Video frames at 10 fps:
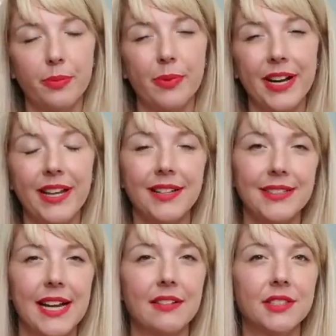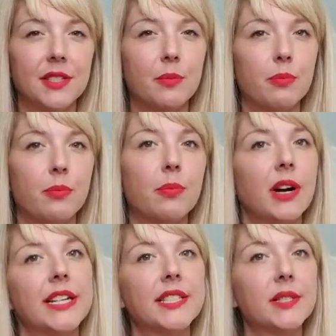break it down to
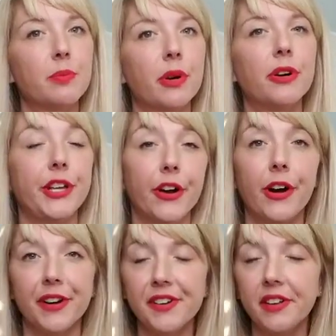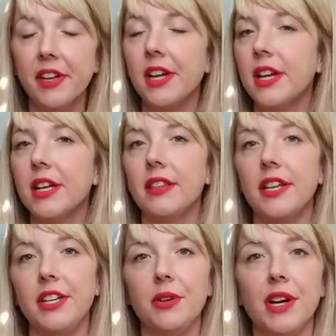price per yard,
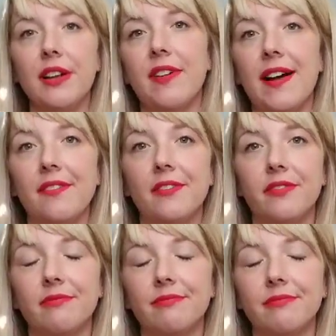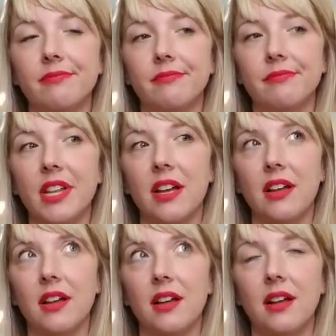then you kind of have
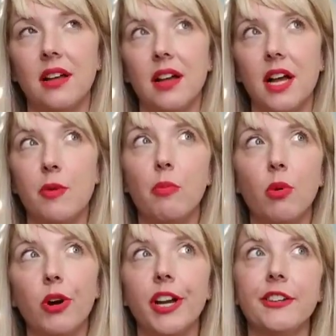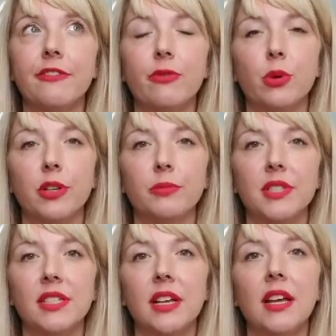a more
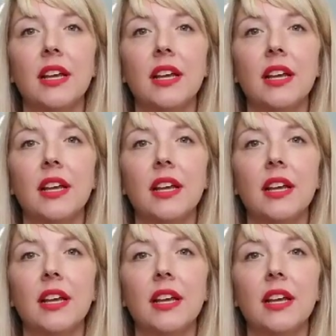informed